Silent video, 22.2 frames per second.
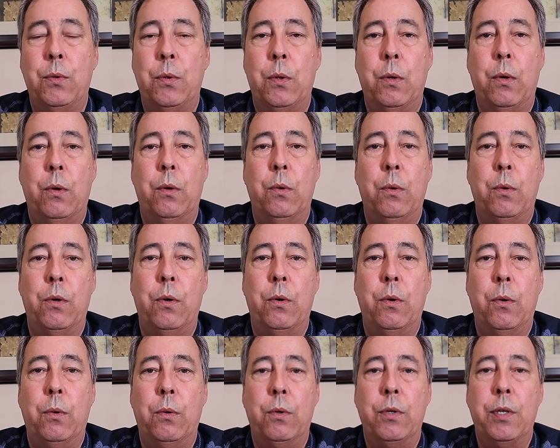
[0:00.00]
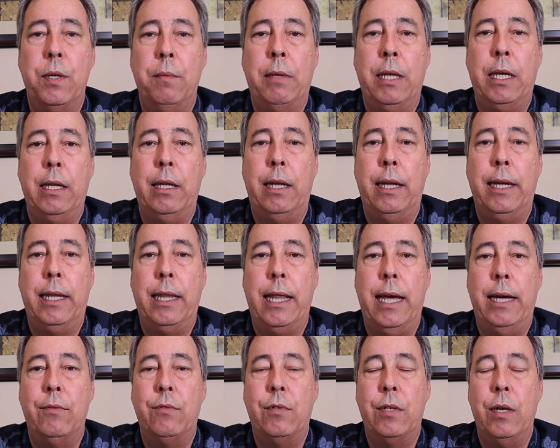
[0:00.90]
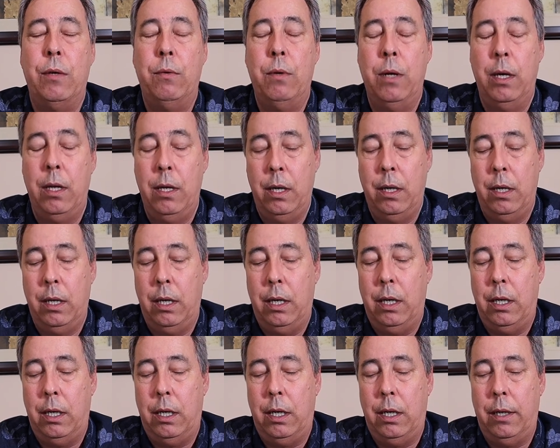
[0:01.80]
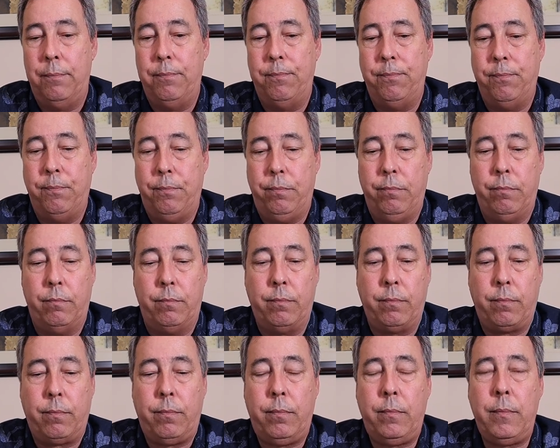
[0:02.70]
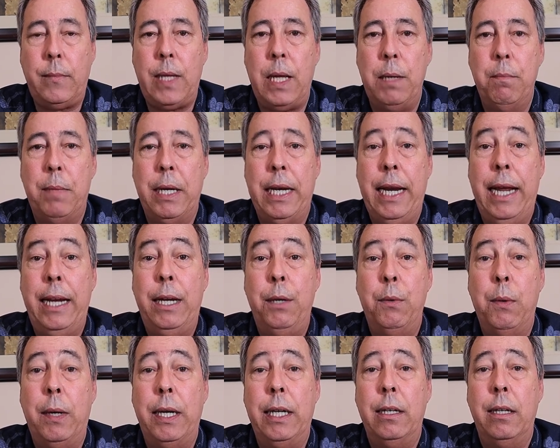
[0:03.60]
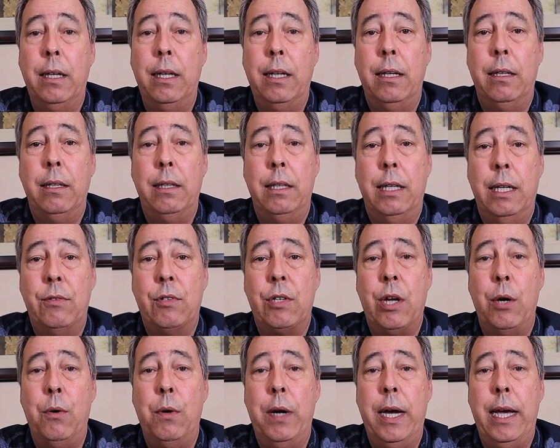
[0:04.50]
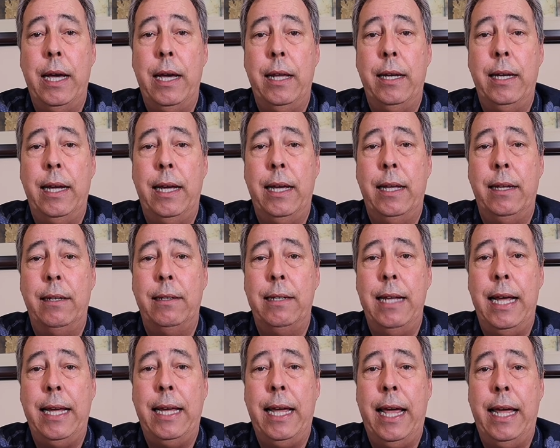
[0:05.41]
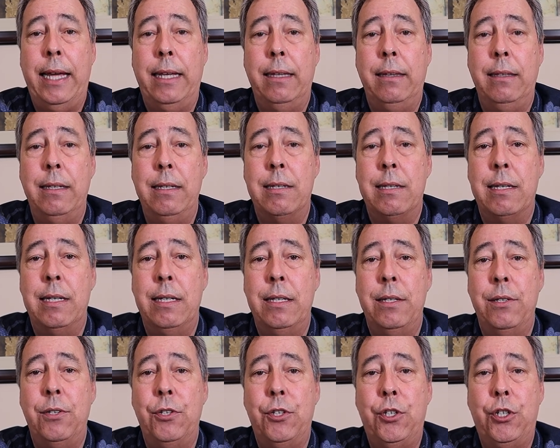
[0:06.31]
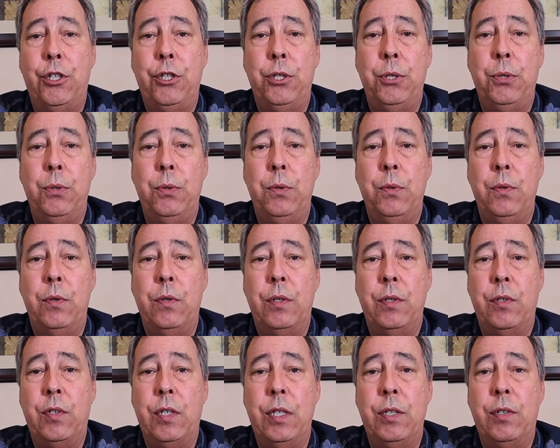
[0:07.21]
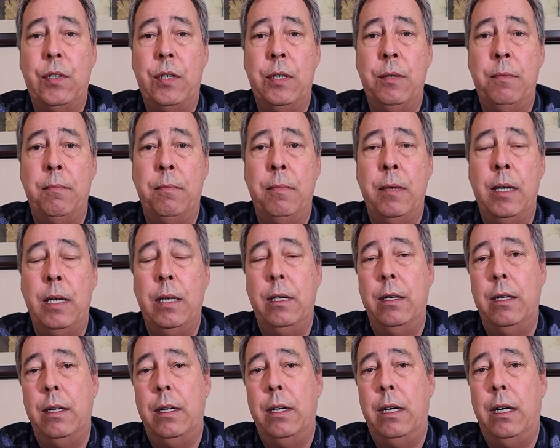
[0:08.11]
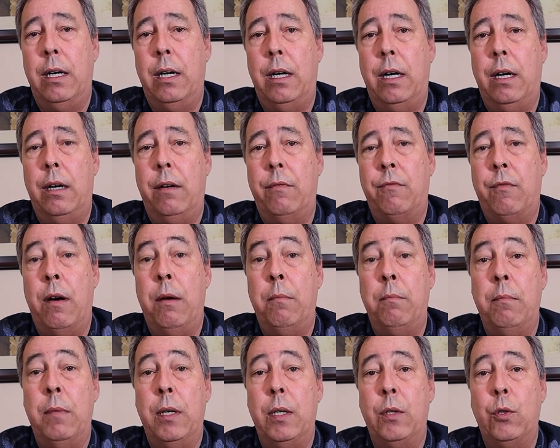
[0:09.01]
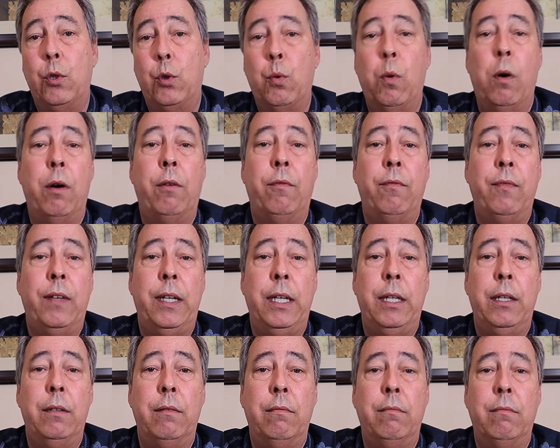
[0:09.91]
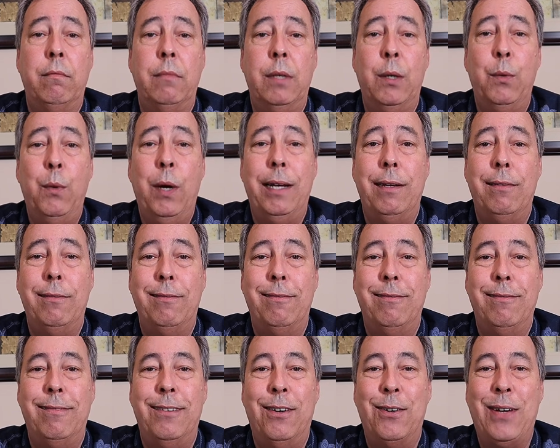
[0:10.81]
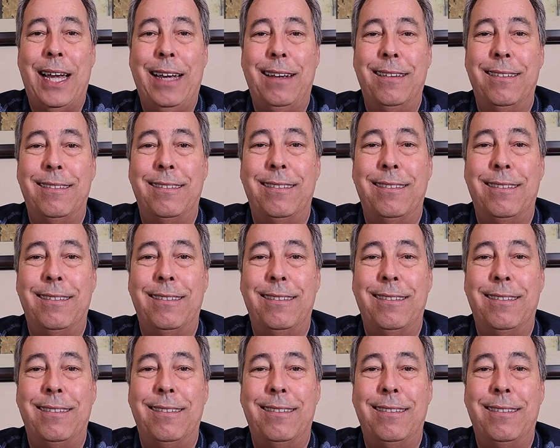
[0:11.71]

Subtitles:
or something like that. So, but anyway, let's go ahead and take a listen to the system from 12 feet away. Okay,